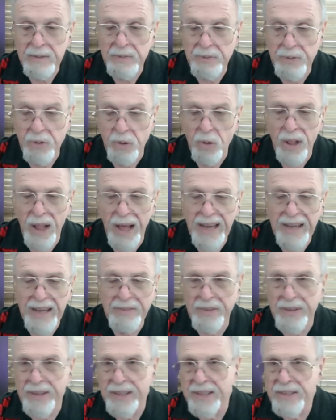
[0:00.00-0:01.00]
The full
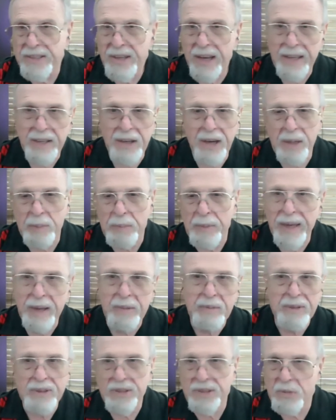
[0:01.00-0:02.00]
life is I got to be
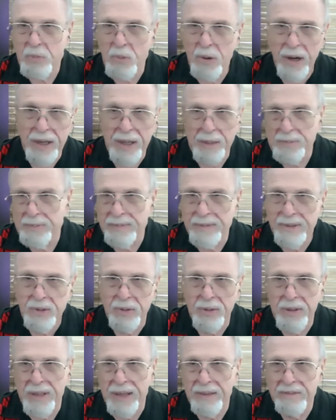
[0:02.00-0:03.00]
able to just walk up
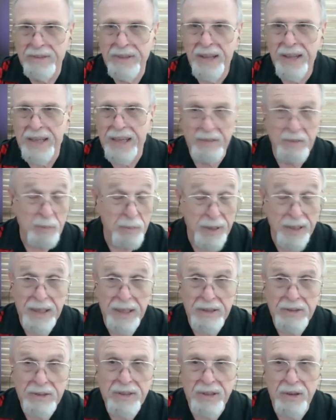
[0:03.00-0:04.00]
to an oven like everybody
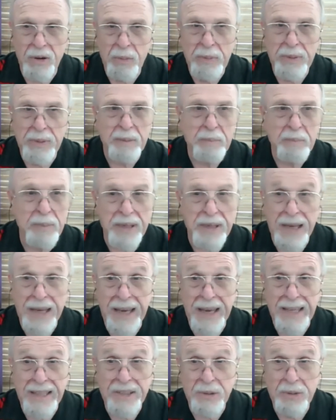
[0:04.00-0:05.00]
else and open it, but I
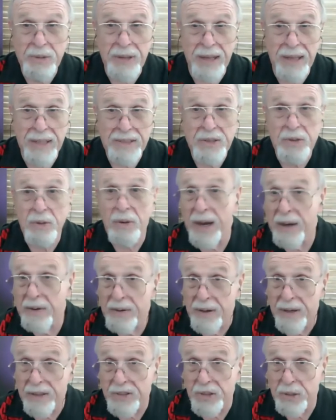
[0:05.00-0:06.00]
can't do that. So
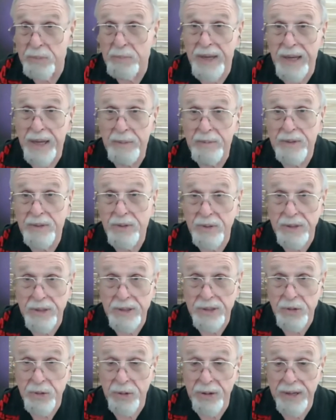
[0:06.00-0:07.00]
I should be able to
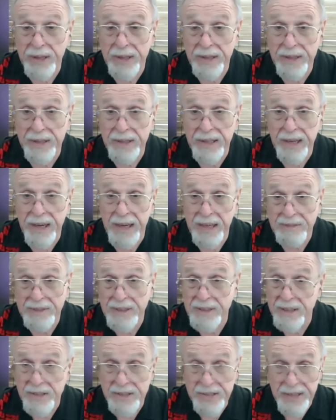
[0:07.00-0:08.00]
enjoy the oven
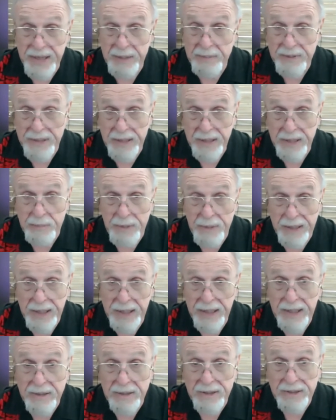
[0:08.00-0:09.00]
the same as anybody
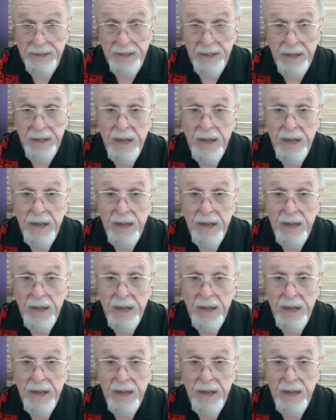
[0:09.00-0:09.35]
else.